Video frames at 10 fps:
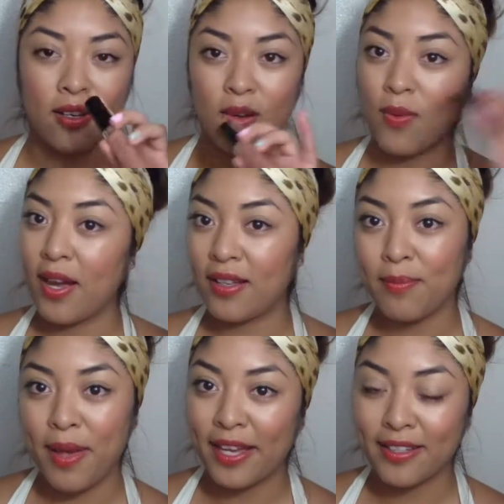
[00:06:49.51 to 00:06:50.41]
a while
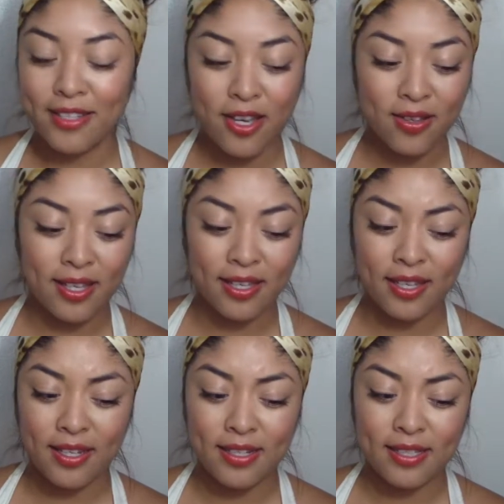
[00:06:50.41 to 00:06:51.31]
back ago,
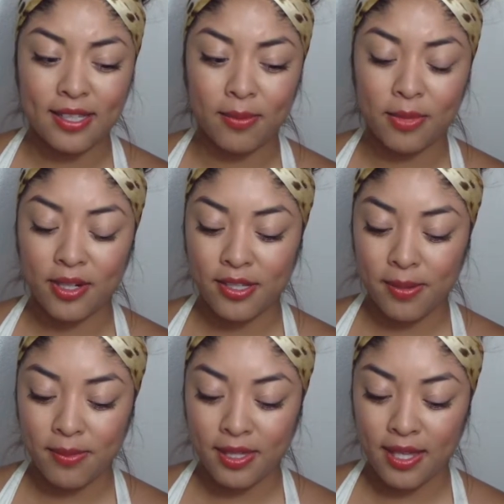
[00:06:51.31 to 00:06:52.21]
like in December or
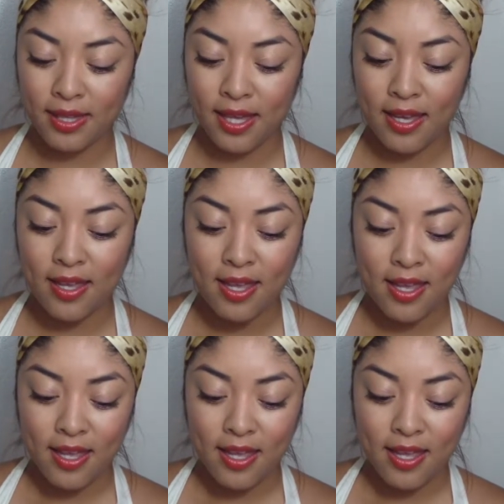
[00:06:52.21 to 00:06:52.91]
something like that.